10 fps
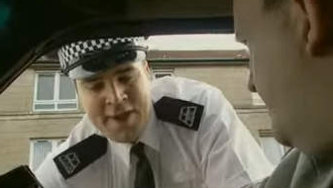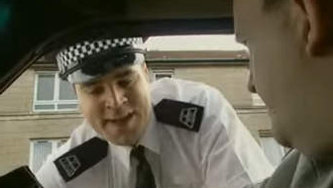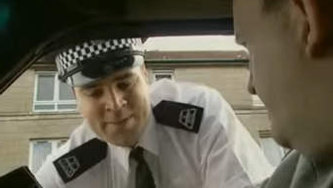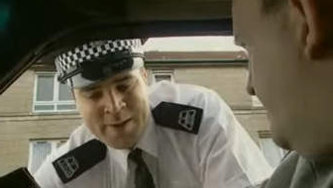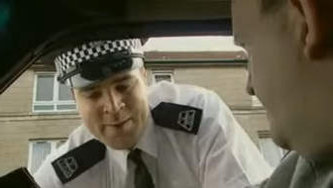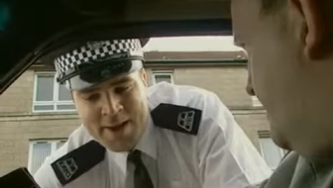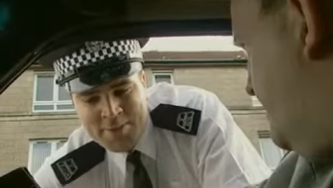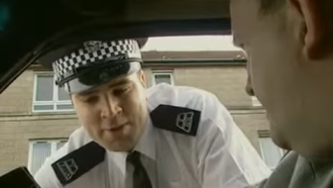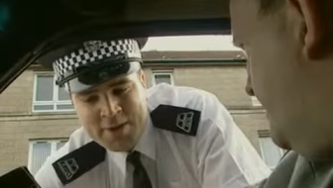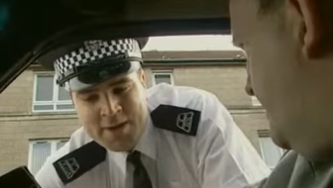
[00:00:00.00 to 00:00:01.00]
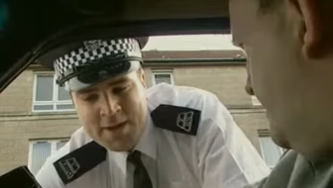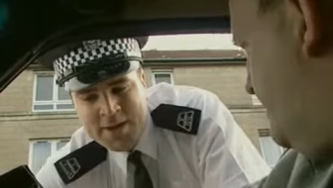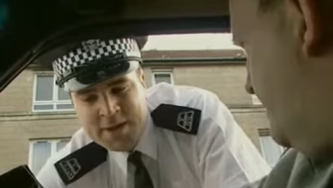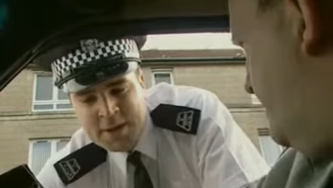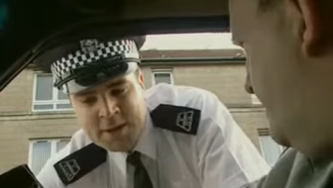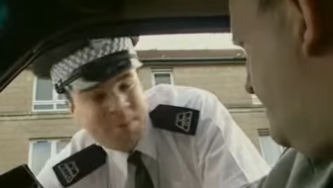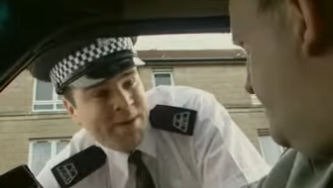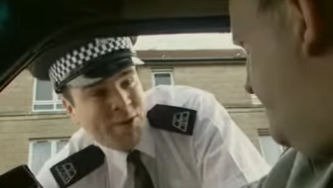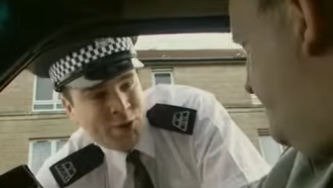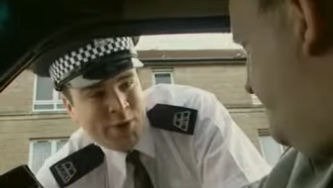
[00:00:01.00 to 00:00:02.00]
thing is, Big Man, I'm on uh,
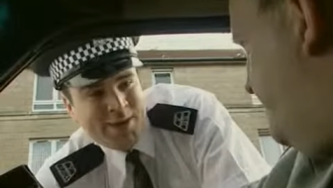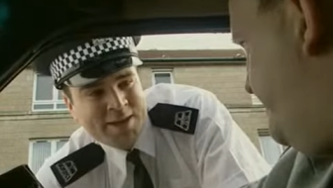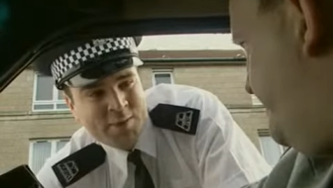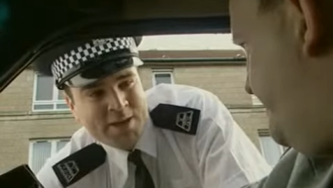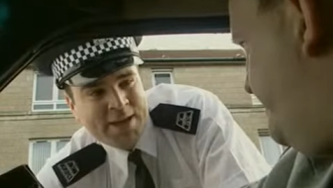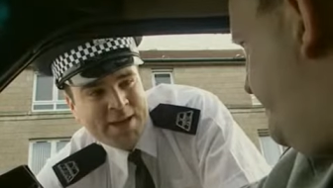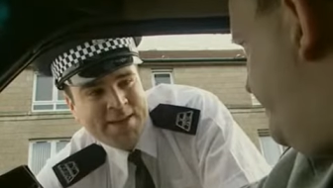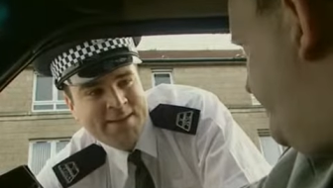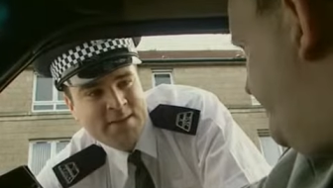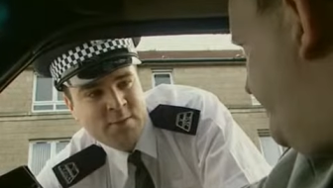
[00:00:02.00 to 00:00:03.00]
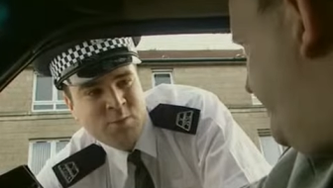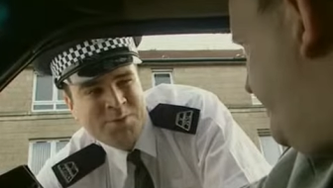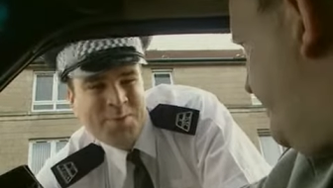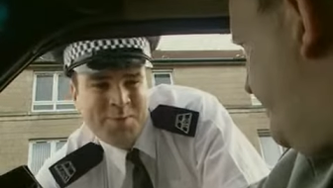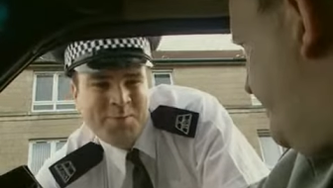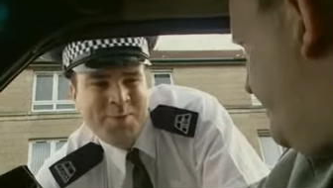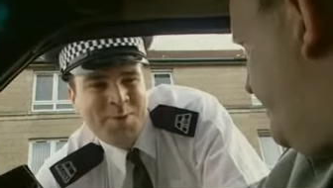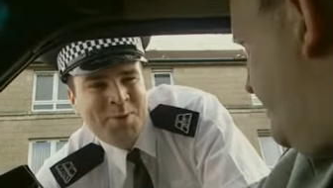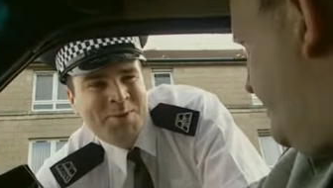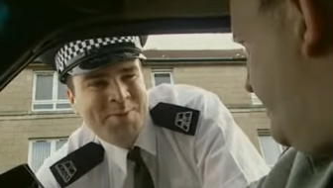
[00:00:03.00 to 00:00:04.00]
speeding duty this week and,
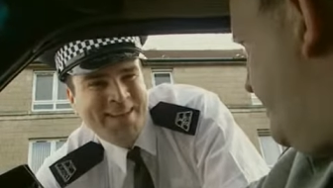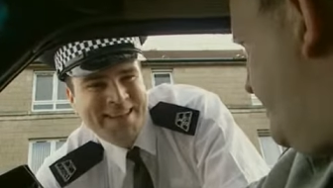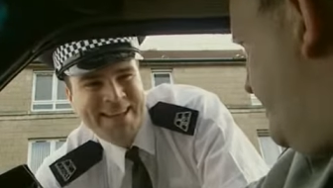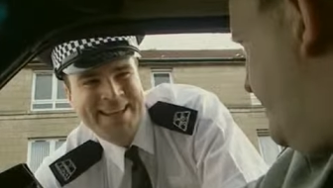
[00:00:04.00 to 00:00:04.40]
well, you're speeding.